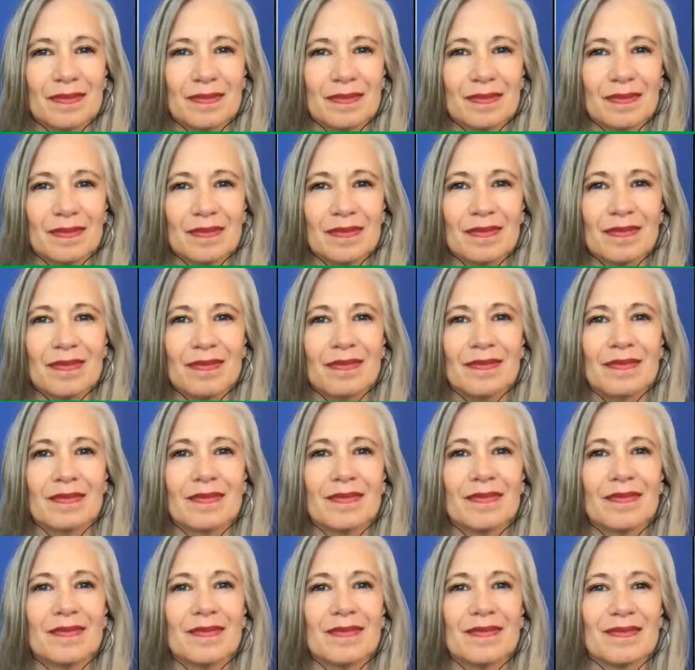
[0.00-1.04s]

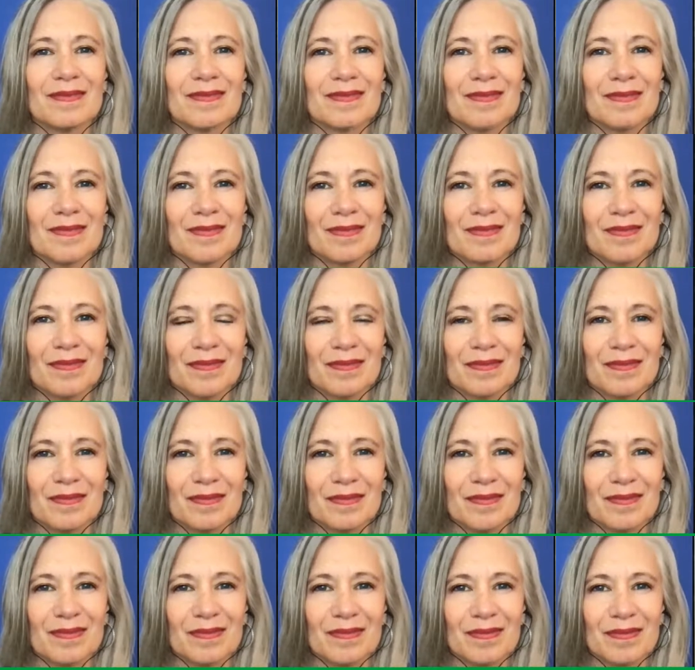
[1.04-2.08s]

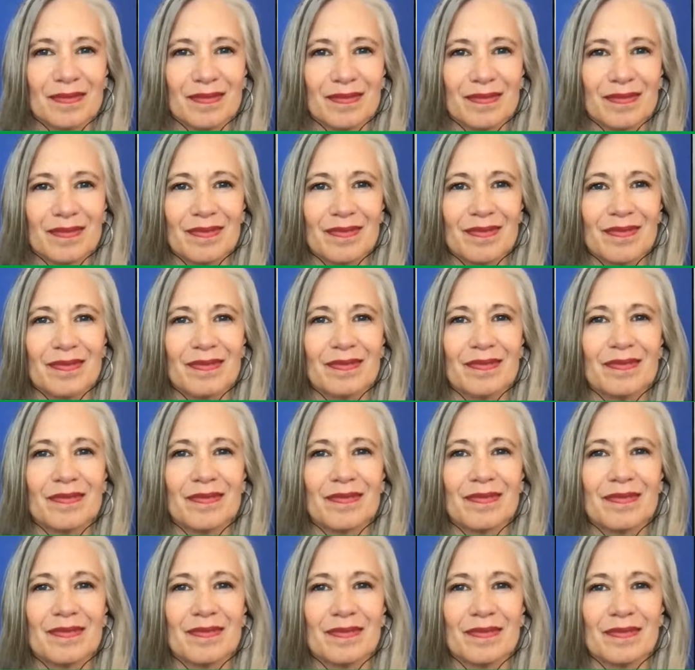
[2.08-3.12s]

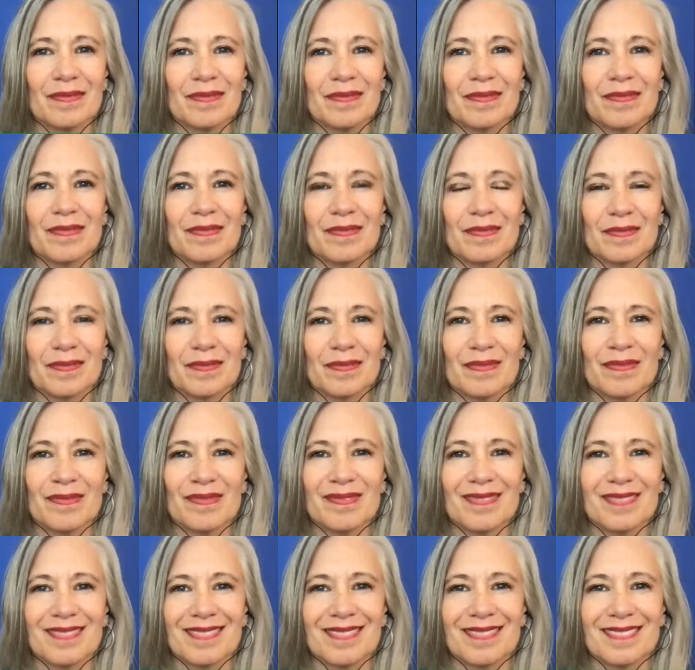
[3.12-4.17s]

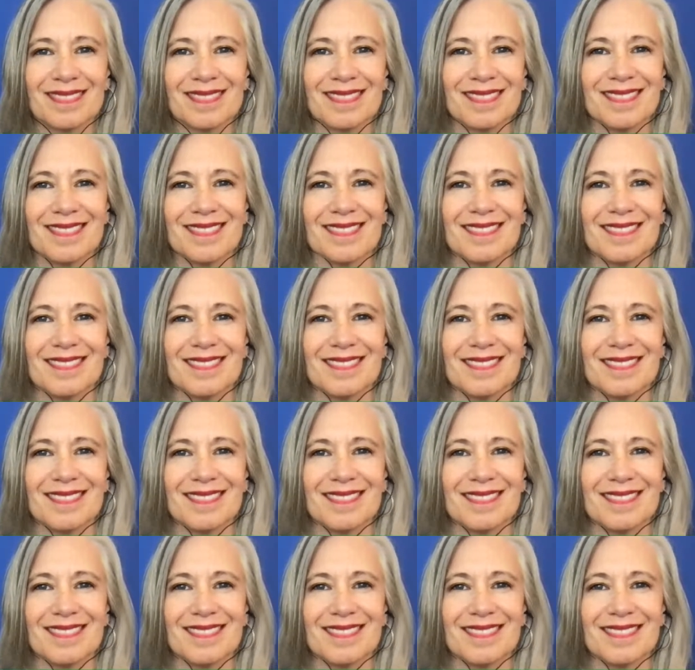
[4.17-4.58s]
(not speaking)